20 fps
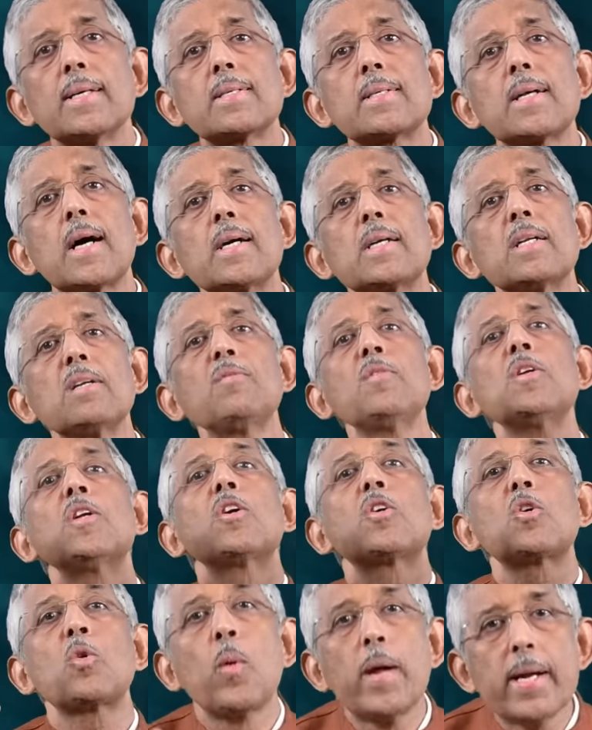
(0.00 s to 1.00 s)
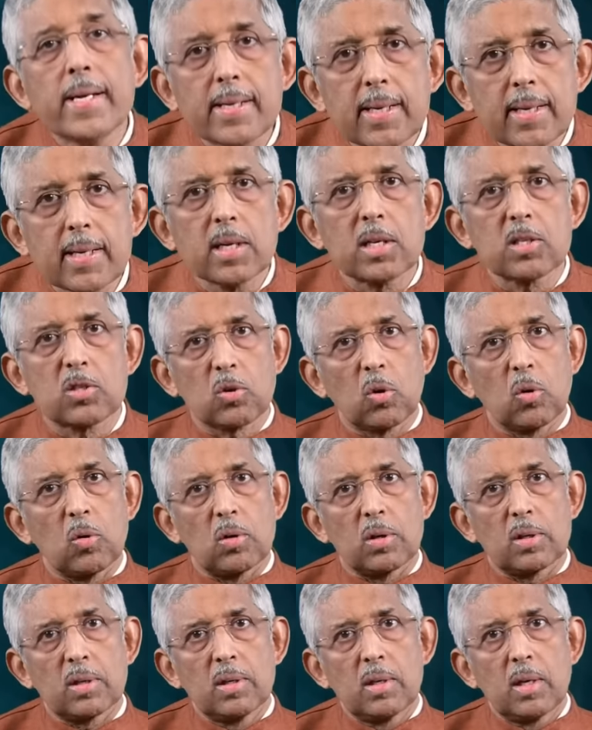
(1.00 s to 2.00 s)
Start it when you're 20 years
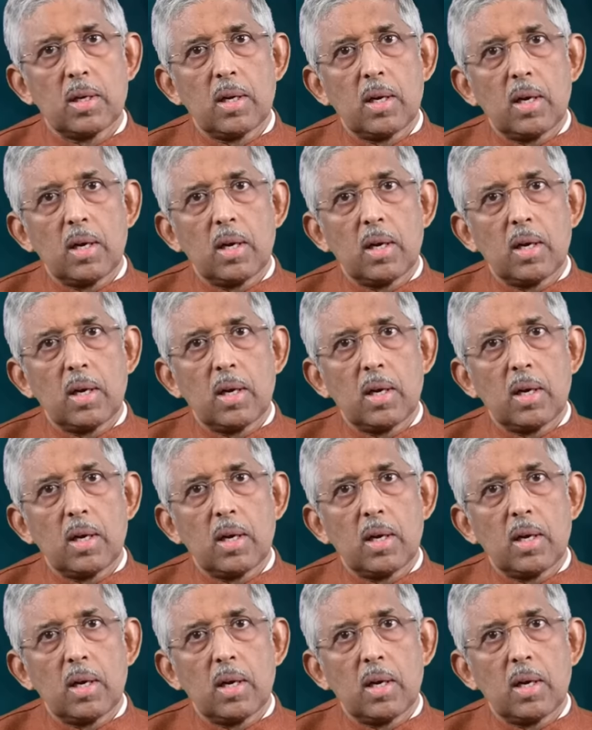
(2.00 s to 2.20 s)
old.